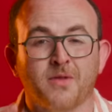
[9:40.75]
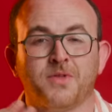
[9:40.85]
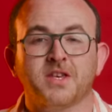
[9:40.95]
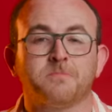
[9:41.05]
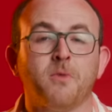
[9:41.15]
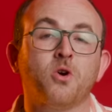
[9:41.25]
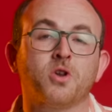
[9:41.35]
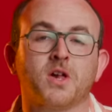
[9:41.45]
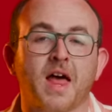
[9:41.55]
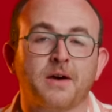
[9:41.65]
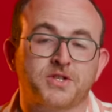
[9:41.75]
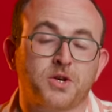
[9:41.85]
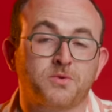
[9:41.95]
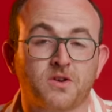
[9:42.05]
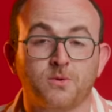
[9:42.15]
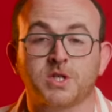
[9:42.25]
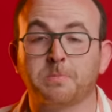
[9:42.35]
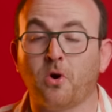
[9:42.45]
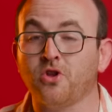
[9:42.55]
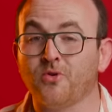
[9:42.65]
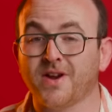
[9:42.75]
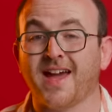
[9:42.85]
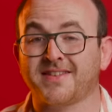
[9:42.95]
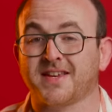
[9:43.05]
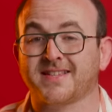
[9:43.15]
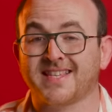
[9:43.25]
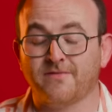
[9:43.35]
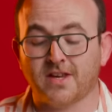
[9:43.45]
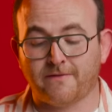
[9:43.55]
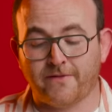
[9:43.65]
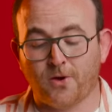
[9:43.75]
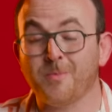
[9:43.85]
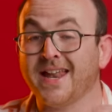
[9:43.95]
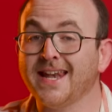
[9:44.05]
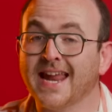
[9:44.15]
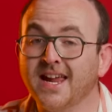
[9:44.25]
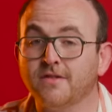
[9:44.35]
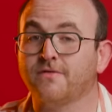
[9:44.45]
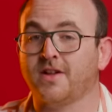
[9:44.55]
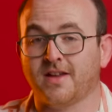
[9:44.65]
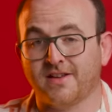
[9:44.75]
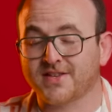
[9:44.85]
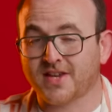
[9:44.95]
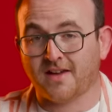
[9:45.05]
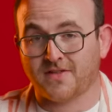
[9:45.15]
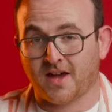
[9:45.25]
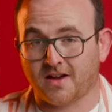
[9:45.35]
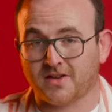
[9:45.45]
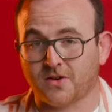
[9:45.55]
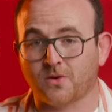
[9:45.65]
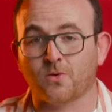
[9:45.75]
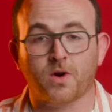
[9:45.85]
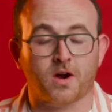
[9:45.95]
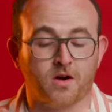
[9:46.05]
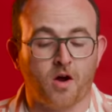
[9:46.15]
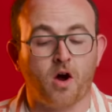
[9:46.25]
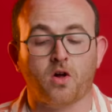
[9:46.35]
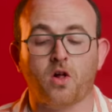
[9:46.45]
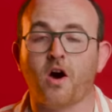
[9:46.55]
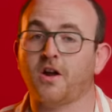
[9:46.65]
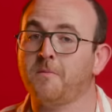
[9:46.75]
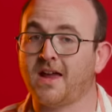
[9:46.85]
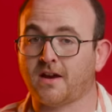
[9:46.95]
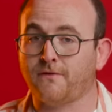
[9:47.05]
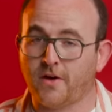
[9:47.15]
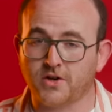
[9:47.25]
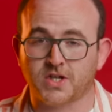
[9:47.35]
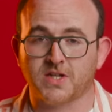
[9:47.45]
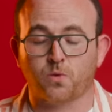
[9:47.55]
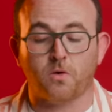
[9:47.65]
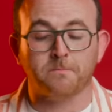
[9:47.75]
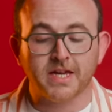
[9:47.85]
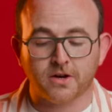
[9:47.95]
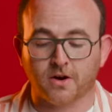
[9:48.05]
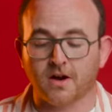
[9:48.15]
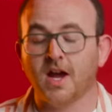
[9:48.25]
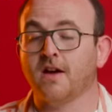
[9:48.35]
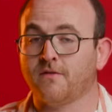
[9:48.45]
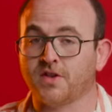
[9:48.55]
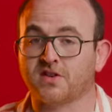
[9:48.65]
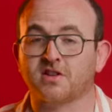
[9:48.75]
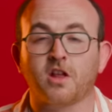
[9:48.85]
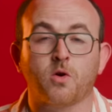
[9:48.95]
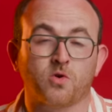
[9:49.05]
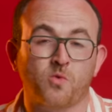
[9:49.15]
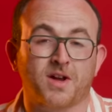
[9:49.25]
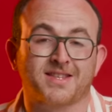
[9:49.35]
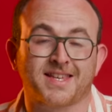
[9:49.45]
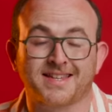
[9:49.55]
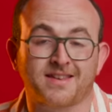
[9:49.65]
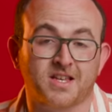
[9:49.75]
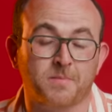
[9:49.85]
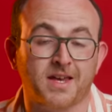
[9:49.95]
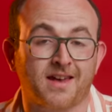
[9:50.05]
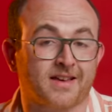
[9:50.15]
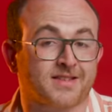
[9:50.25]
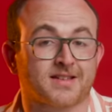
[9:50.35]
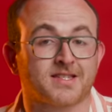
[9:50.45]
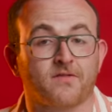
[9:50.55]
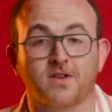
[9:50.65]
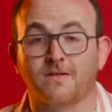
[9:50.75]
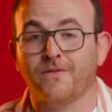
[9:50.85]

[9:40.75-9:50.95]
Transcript: This mode allows you to use Polaroid SX-70 film natively inside the I-2, where all automatic functions will meter for the slower 160 speed SX-70